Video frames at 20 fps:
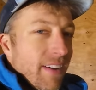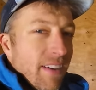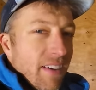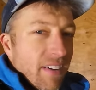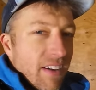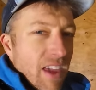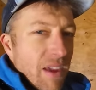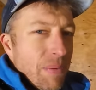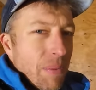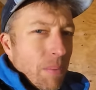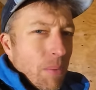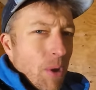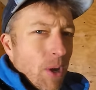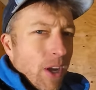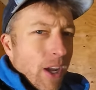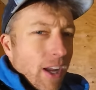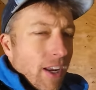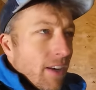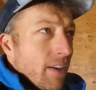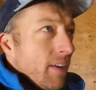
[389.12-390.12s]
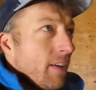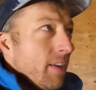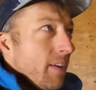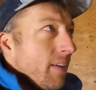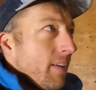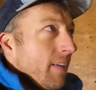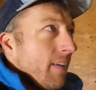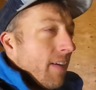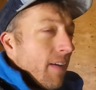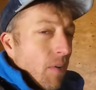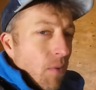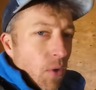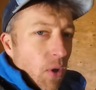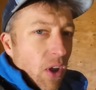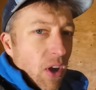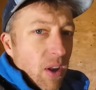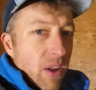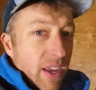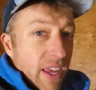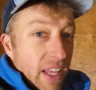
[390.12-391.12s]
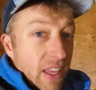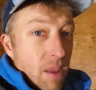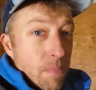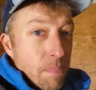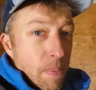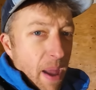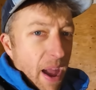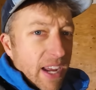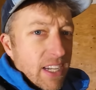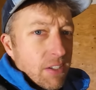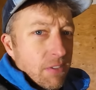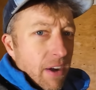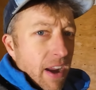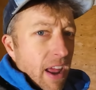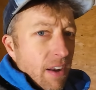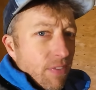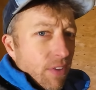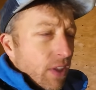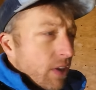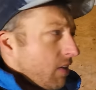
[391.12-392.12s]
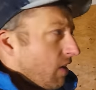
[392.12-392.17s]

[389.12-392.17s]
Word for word: We'll keep it working. We're gonna get the PEX ran for the